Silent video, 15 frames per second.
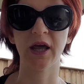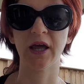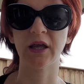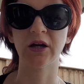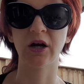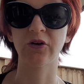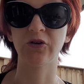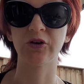And
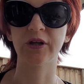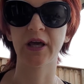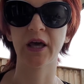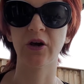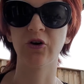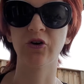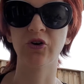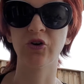I don't care
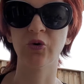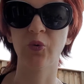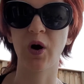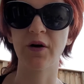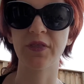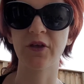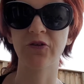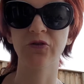who you are,
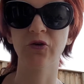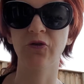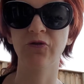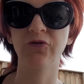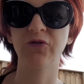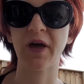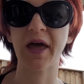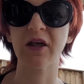that's not
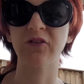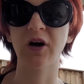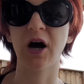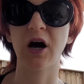fair to